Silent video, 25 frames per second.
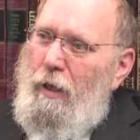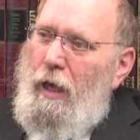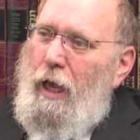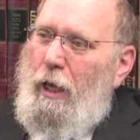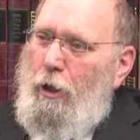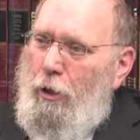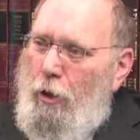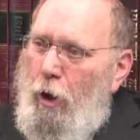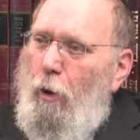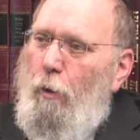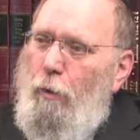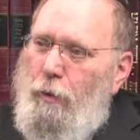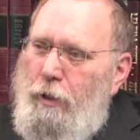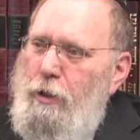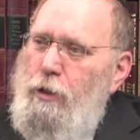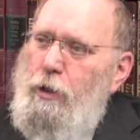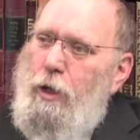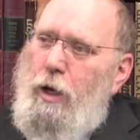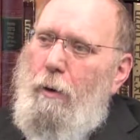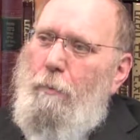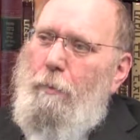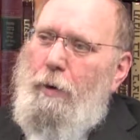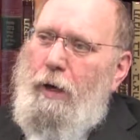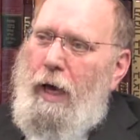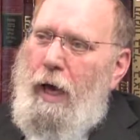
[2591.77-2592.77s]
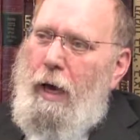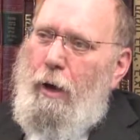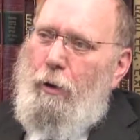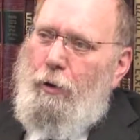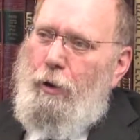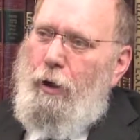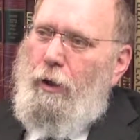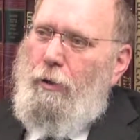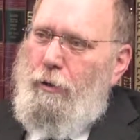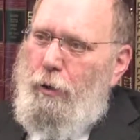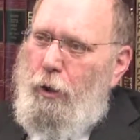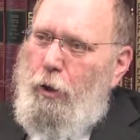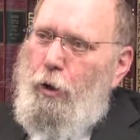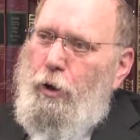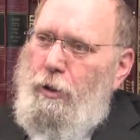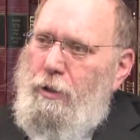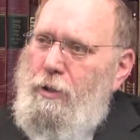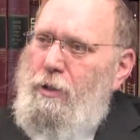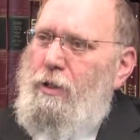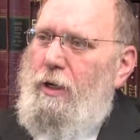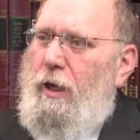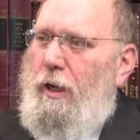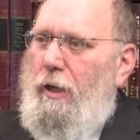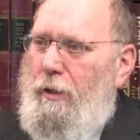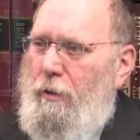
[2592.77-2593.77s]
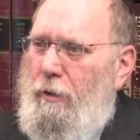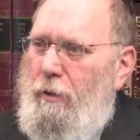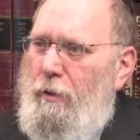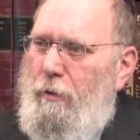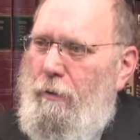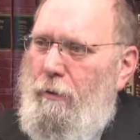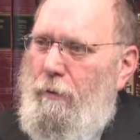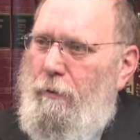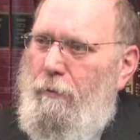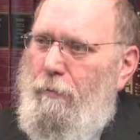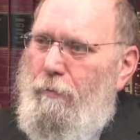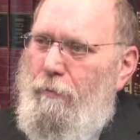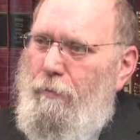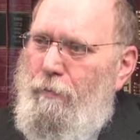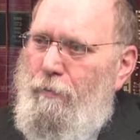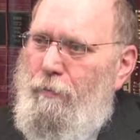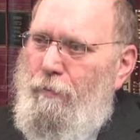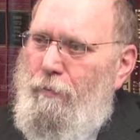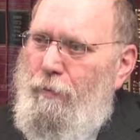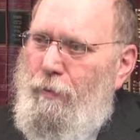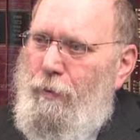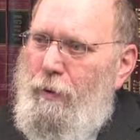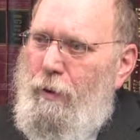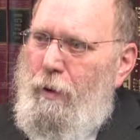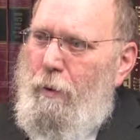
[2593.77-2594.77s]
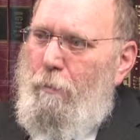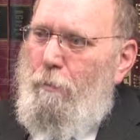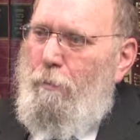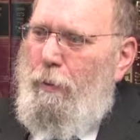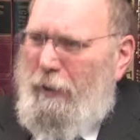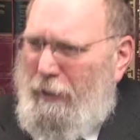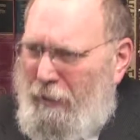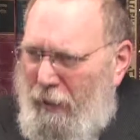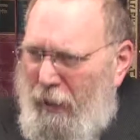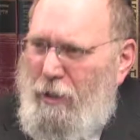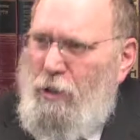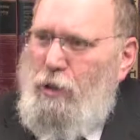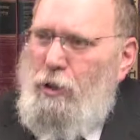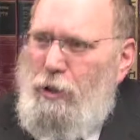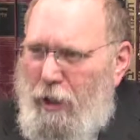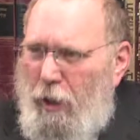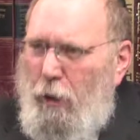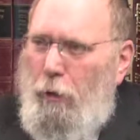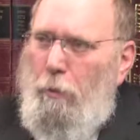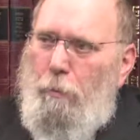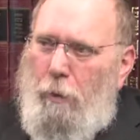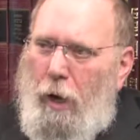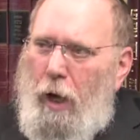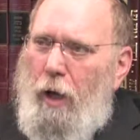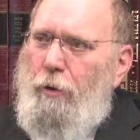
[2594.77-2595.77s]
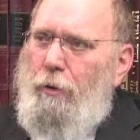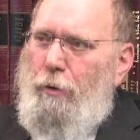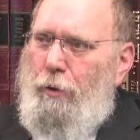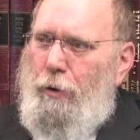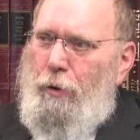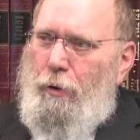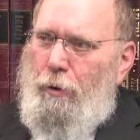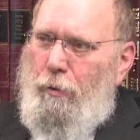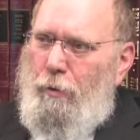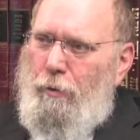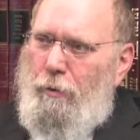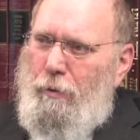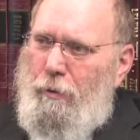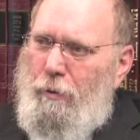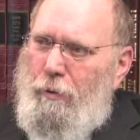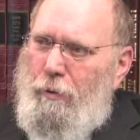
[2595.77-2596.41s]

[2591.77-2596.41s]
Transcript: and always coming out on the good side. But they still bother you.